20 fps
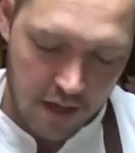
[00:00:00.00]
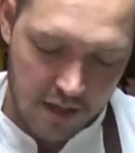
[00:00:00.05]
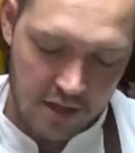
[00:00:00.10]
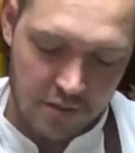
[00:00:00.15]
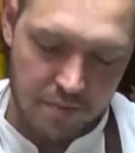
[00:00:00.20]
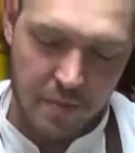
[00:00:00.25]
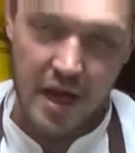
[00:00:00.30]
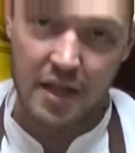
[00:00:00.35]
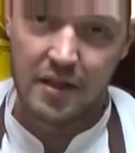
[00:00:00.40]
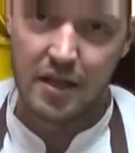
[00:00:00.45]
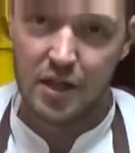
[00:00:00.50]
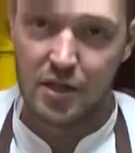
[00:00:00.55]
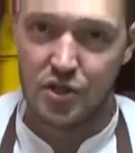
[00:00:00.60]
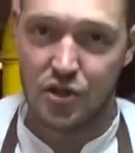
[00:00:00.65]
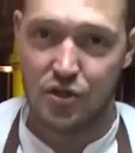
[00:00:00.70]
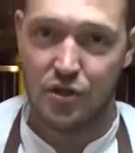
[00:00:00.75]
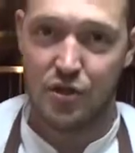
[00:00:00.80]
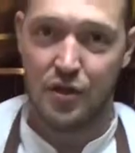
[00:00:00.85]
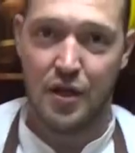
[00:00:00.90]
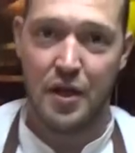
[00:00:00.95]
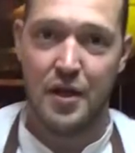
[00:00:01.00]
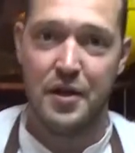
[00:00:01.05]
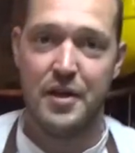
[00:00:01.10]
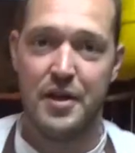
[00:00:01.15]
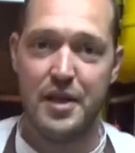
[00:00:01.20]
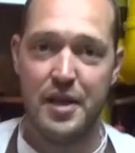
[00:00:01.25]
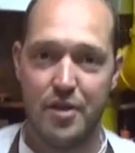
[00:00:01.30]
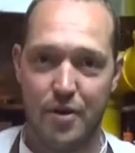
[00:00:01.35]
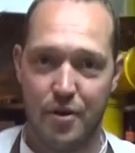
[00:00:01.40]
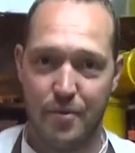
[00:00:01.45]
This is my dish,
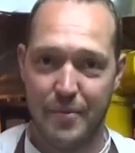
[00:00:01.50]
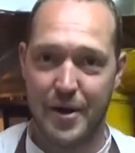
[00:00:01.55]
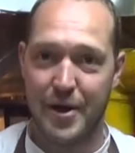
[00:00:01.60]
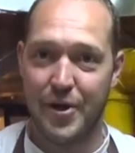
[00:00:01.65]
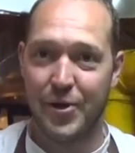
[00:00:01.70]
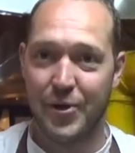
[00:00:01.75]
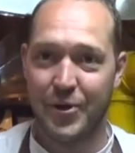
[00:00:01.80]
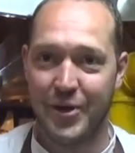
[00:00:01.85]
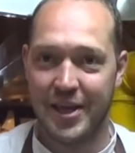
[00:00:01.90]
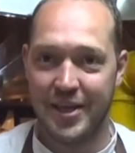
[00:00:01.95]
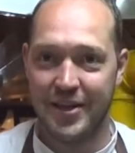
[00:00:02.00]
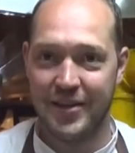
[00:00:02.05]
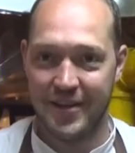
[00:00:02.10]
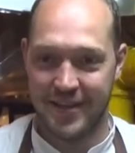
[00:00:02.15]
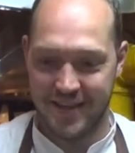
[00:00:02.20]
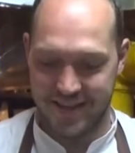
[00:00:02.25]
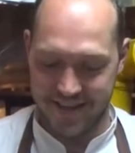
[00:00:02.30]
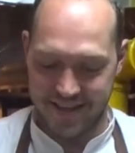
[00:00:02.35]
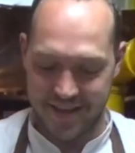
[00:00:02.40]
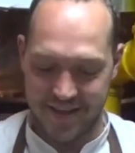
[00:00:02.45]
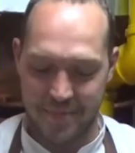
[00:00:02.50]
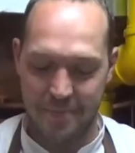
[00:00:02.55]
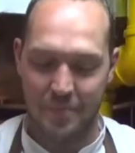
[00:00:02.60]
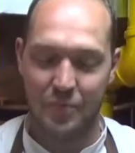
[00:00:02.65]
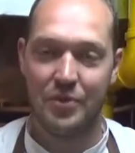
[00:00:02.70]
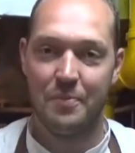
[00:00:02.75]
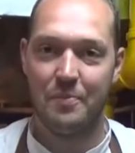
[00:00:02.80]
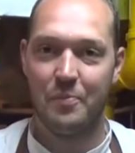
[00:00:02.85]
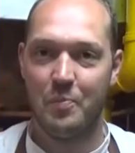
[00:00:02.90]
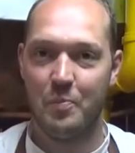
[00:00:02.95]
Nido Mayo King,
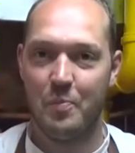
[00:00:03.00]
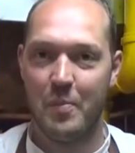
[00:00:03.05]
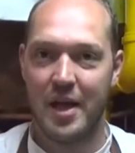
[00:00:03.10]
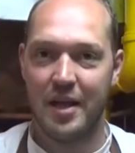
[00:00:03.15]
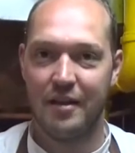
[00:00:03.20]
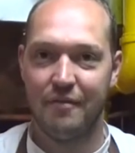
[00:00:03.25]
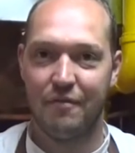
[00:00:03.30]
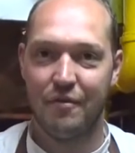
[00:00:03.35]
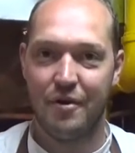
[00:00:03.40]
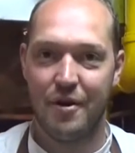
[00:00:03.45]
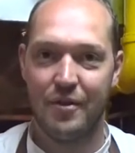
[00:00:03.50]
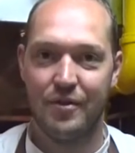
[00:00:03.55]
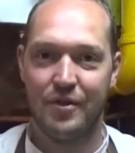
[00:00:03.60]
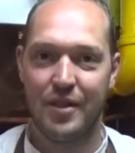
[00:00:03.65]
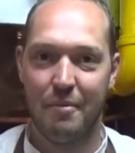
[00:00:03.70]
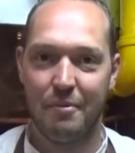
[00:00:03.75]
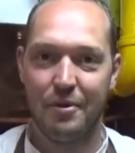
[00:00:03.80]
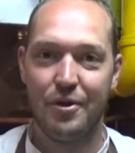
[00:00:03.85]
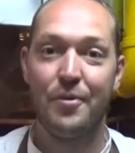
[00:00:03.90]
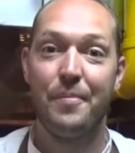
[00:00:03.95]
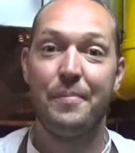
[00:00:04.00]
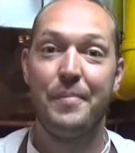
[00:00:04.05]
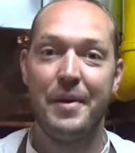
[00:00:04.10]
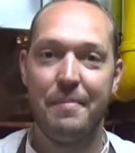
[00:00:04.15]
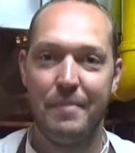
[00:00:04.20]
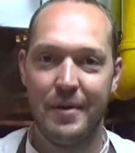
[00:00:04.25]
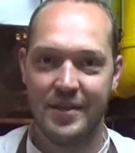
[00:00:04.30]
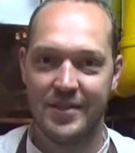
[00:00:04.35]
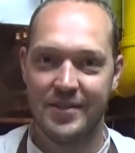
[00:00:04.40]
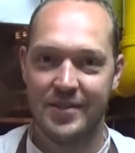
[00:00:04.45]
made for
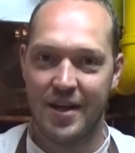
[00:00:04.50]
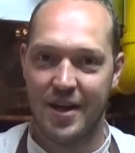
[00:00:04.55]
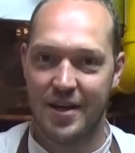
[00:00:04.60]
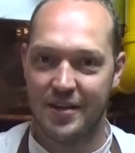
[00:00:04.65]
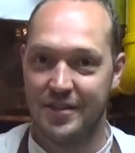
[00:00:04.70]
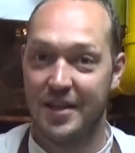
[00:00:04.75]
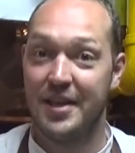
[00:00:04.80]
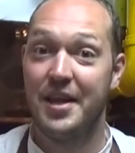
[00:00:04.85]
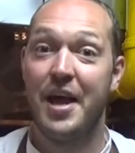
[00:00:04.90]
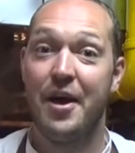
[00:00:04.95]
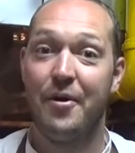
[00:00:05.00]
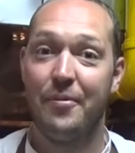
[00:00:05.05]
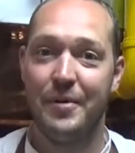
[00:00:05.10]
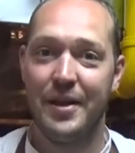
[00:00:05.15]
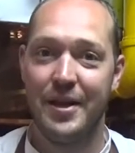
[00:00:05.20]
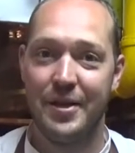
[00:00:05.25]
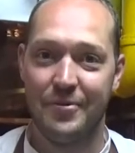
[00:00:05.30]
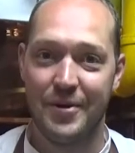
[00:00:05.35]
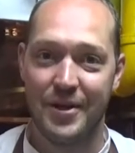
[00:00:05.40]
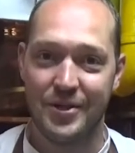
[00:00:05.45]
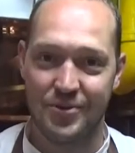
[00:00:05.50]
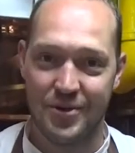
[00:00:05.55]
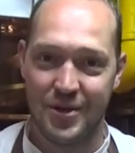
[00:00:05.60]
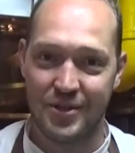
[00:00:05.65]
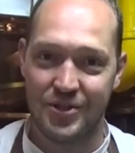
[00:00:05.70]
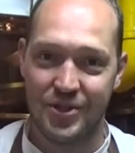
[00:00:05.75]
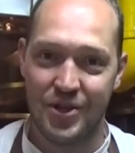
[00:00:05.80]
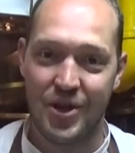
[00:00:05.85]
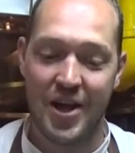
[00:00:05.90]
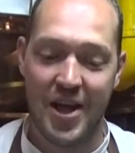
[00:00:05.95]
WBB stars in an Willy
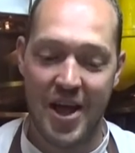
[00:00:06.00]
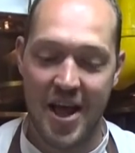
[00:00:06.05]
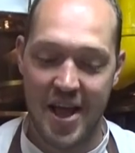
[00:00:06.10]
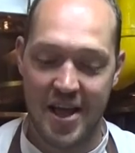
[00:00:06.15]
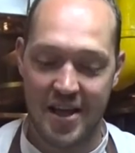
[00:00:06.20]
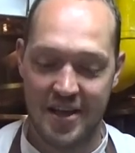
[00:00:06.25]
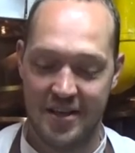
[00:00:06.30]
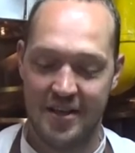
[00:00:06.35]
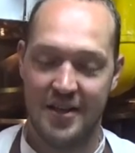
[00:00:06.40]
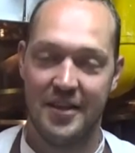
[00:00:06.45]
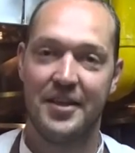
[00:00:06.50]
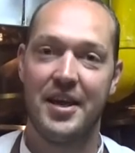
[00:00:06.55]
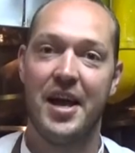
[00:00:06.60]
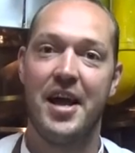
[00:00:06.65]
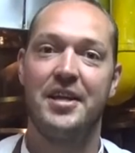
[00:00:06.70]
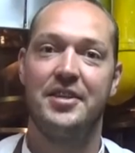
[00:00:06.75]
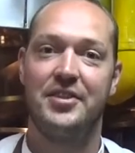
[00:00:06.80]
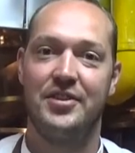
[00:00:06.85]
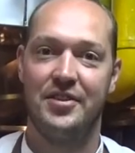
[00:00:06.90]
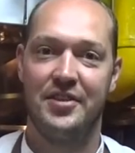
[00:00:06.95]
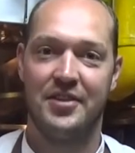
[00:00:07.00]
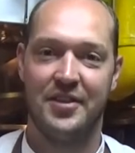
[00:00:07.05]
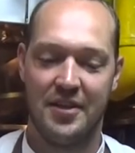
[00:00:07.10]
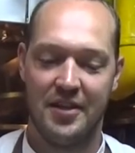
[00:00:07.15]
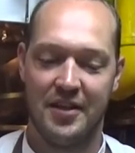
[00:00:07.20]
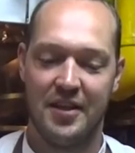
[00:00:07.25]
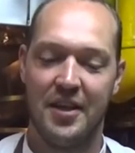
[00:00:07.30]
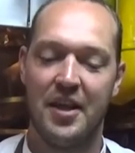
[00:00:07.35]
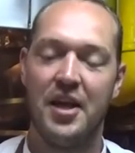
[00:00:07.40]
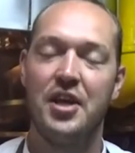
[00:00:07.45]
restaurant, Shanghai. Guys,
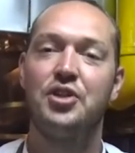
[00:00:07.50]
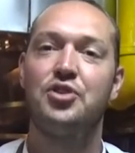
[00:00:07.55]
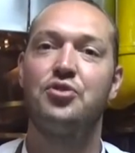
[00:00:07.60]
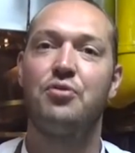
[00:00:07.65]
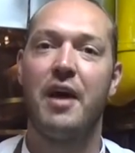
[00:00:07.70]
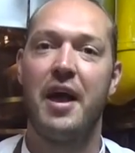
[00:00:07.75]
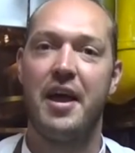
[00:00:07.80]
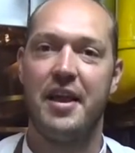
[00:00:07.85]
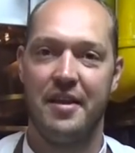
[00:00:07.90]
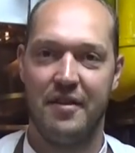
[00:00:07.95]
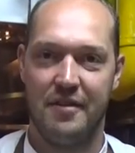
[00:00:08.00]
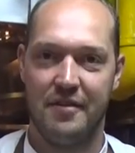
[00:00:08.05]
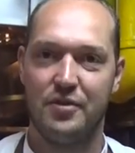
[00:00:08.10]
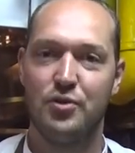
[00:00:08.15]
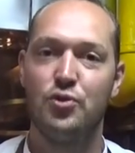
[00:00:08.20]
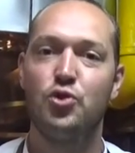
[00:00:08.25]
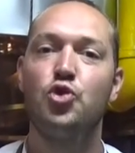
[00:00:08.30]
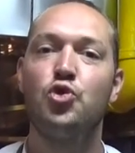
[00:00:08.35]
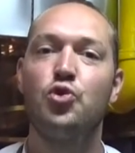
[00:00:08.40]
try it.